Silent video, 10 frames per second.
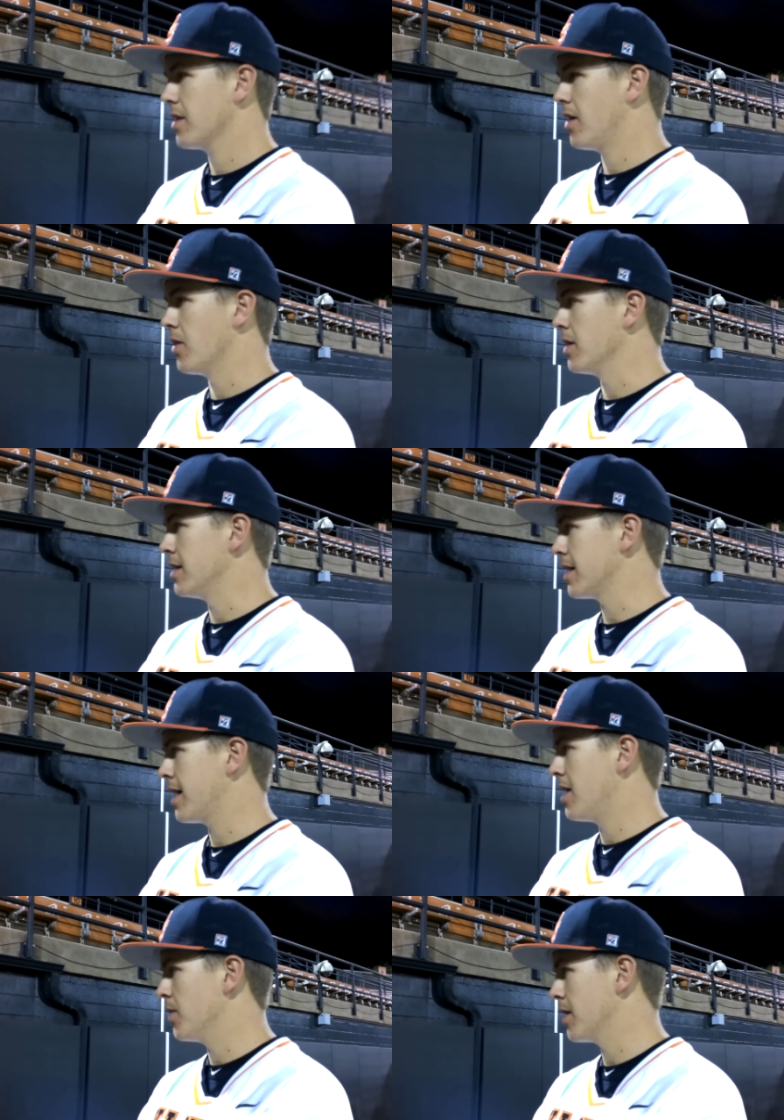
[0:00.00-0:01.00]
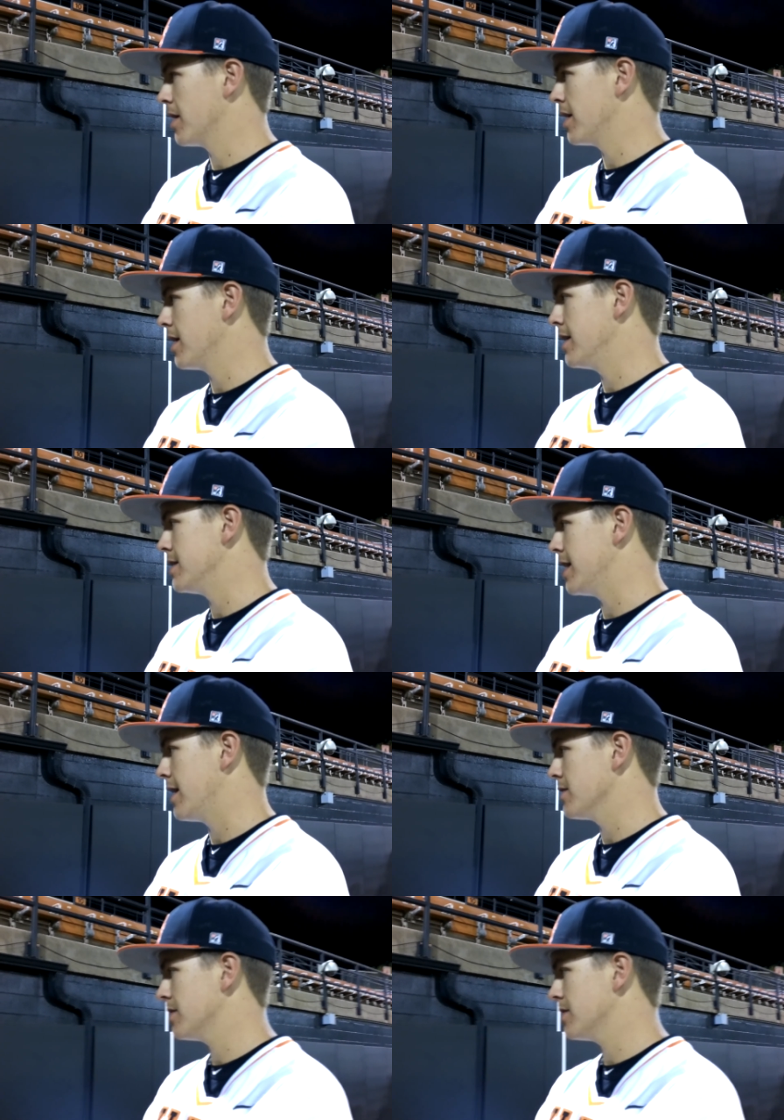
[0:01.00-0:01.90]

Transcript: early in the count, we are going to get easy outs.